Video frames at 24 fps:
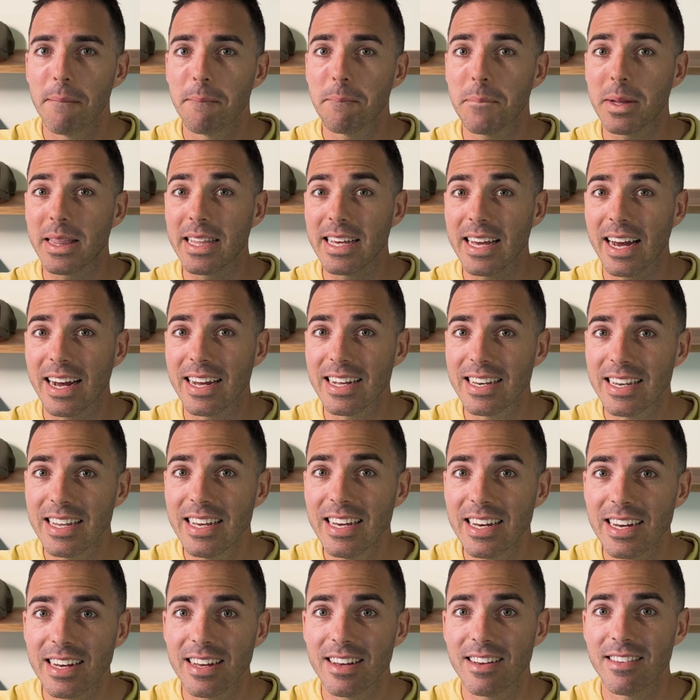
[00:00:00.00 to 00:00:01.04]
But the
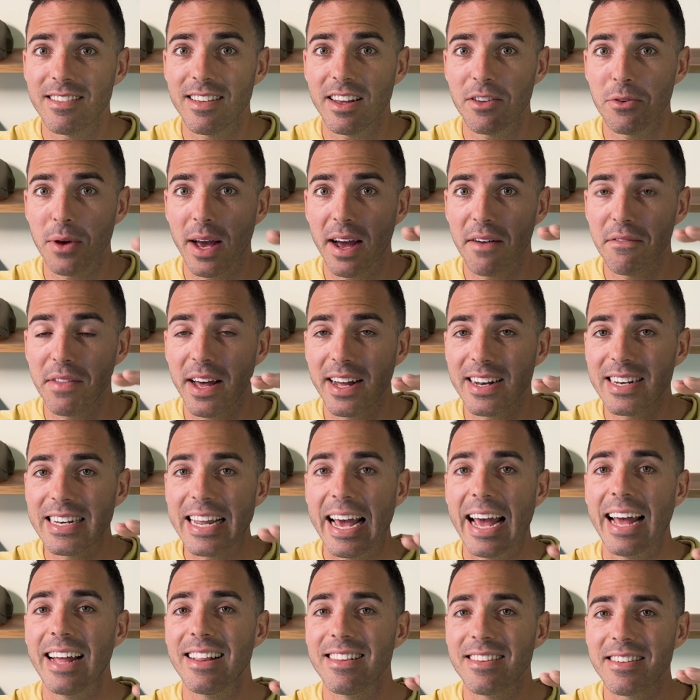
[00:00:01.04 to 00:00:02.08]
idea is that you have that
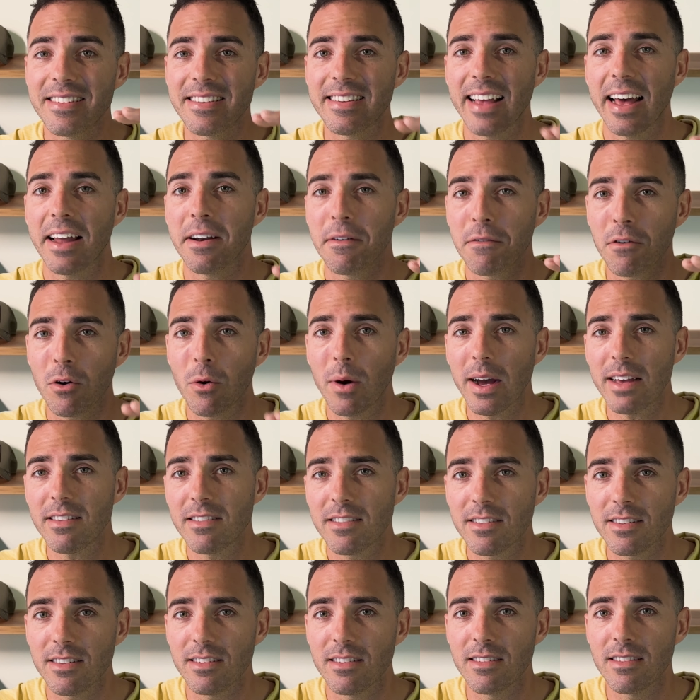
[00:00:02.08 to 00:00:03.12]
10 set of
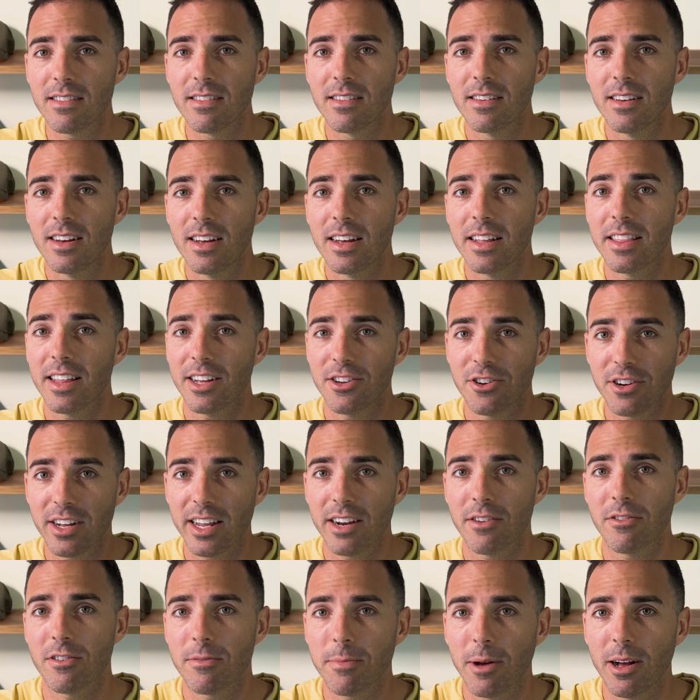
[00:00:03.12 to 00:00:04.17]
questions that you're
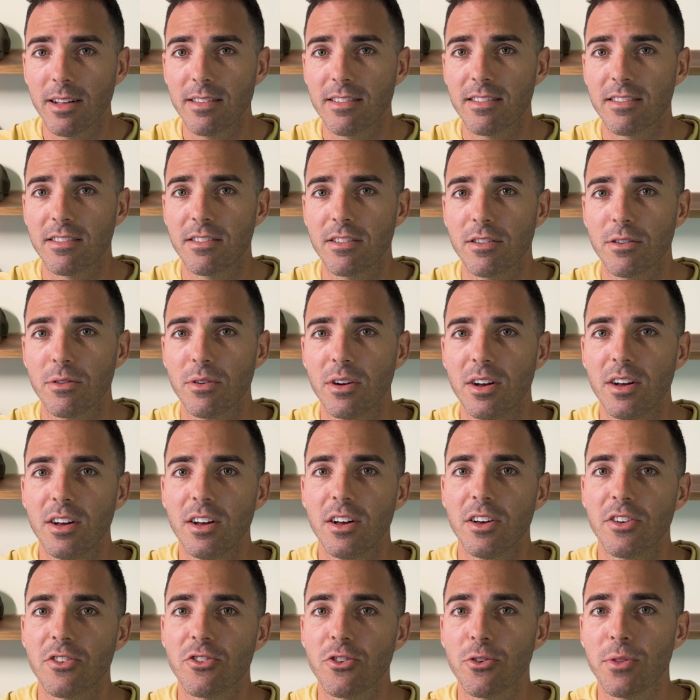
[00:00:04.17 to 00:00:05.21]
getting responses to
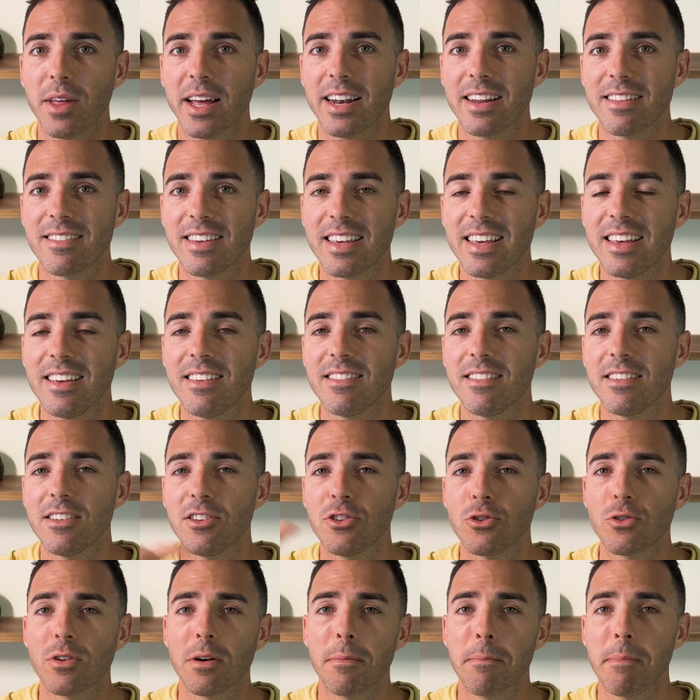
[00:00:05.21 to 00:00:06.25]
so that it's easy
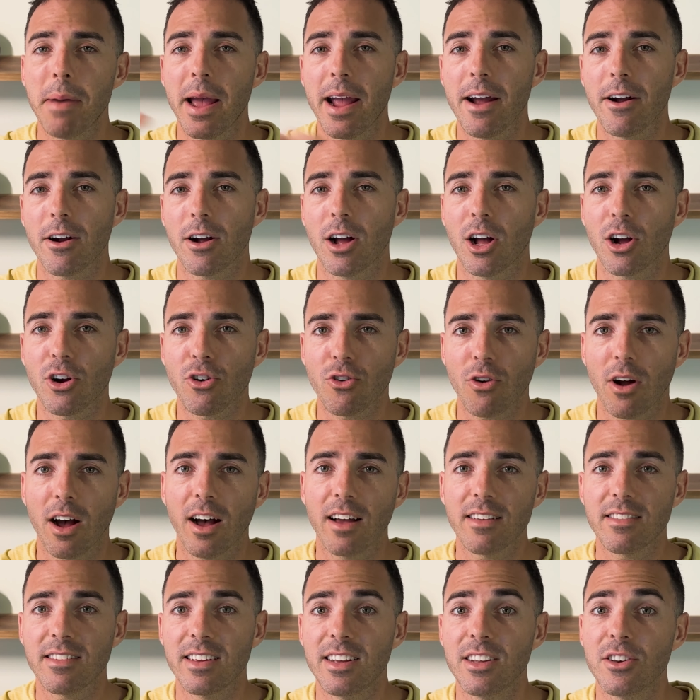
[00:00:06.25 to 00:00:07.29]
to compare
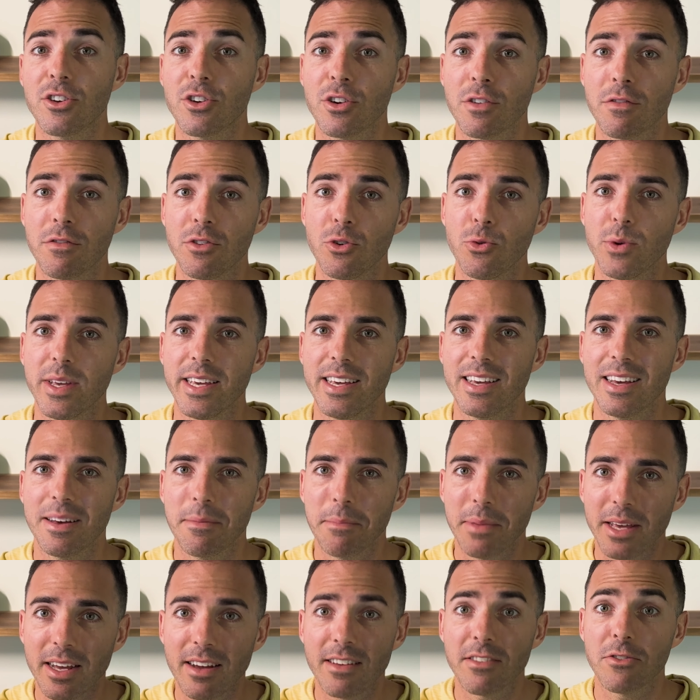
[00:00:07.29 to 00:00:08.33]
across interviewee
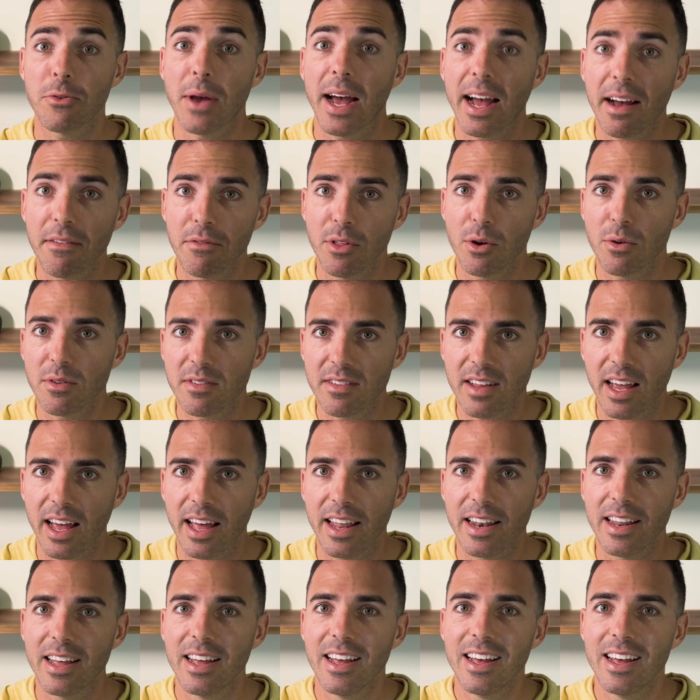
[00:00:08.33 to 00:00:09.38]
because you have those 10.